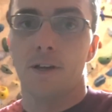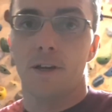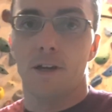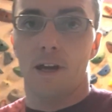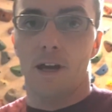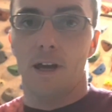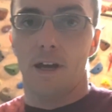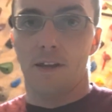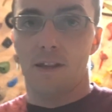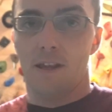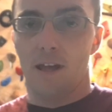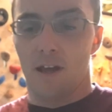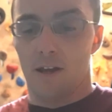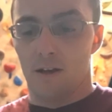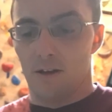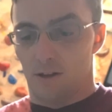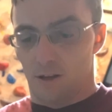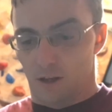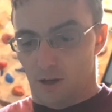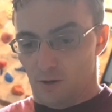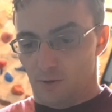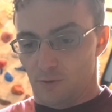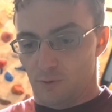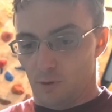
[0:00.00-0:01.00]
And then
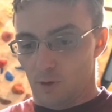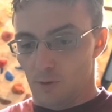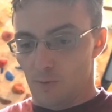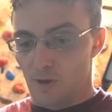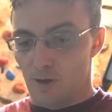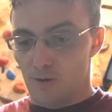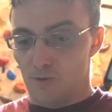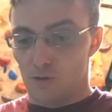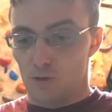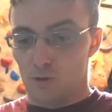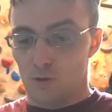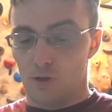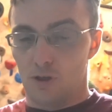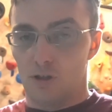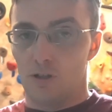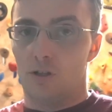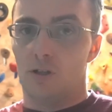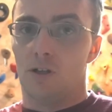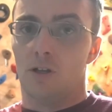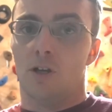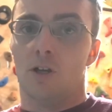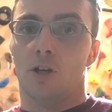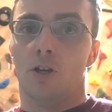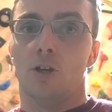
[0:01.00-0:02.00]
therefore maybe you can
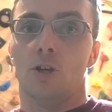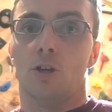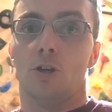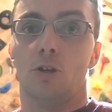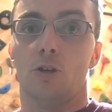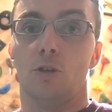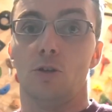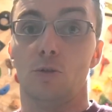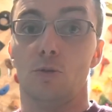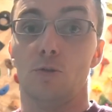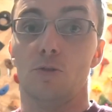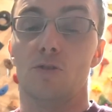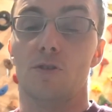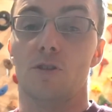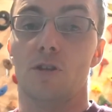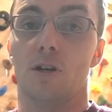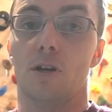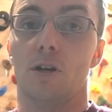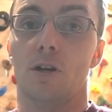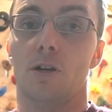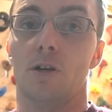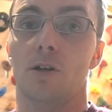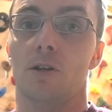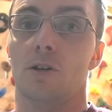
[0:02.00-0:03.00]
use
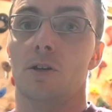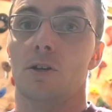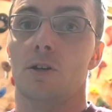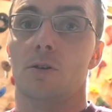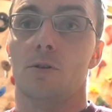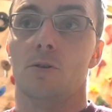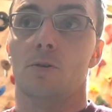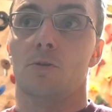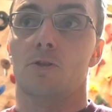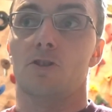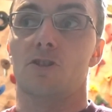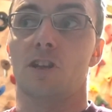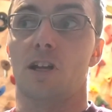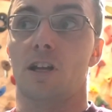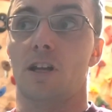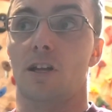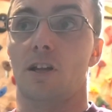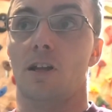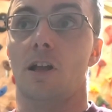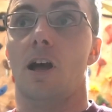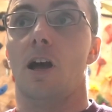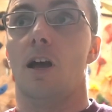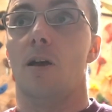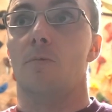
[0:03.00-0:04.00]
the set a
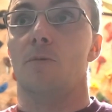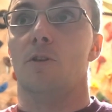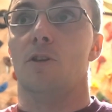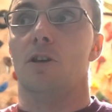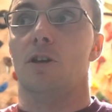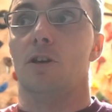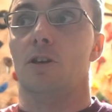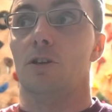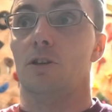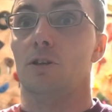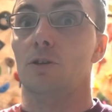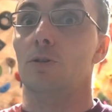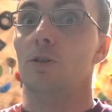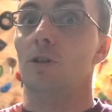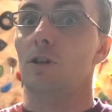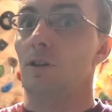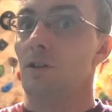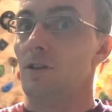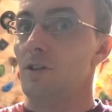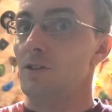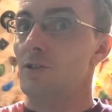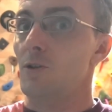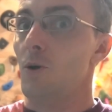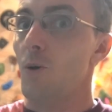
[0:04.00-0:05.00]
climb, including
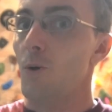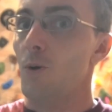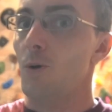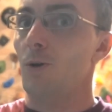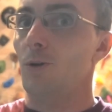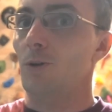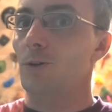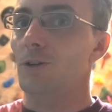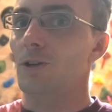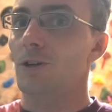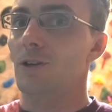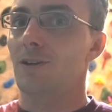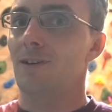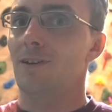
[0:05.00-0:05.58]
this hold